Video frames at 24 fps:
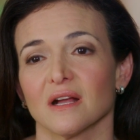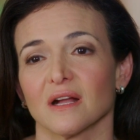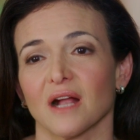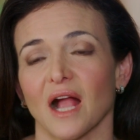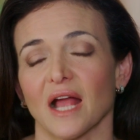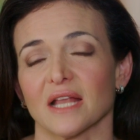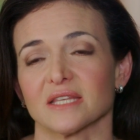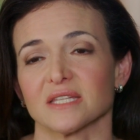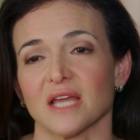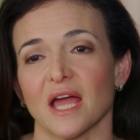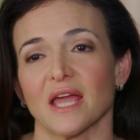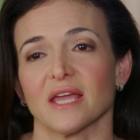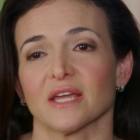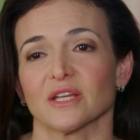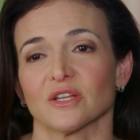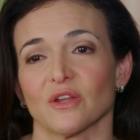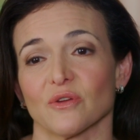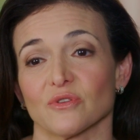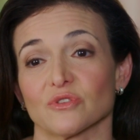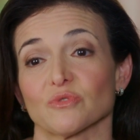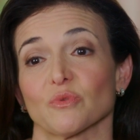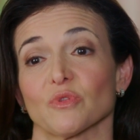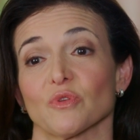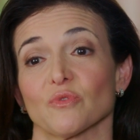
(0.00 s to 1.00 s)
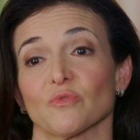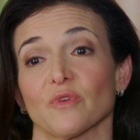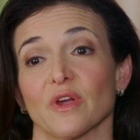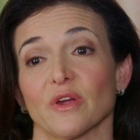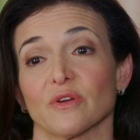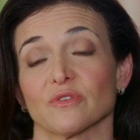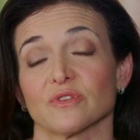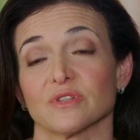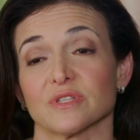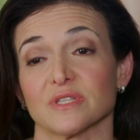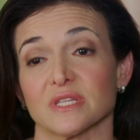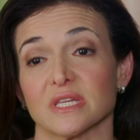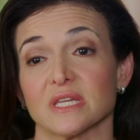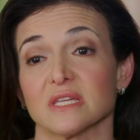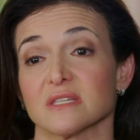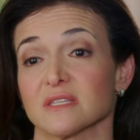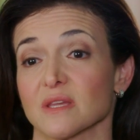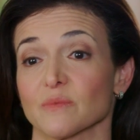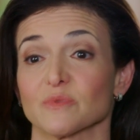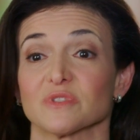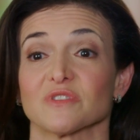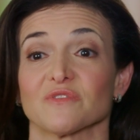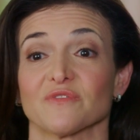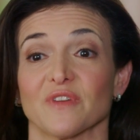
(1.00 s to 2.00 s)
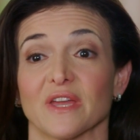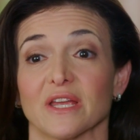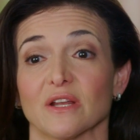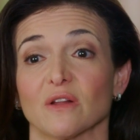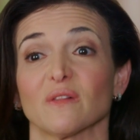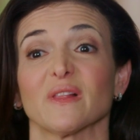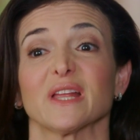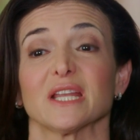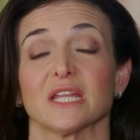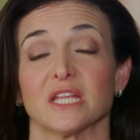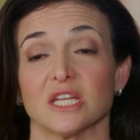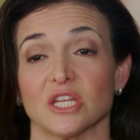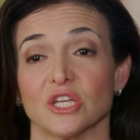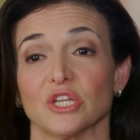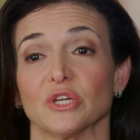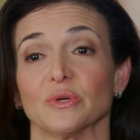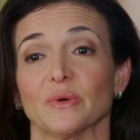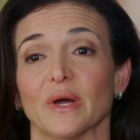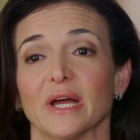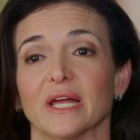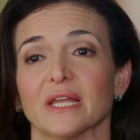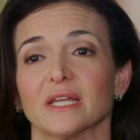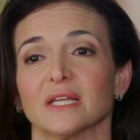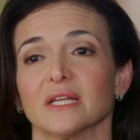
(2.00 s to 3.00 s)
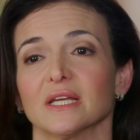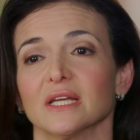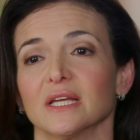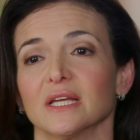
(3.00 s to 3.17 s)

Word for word: got diagnosed with a rare disease that was fatal, and he knew it.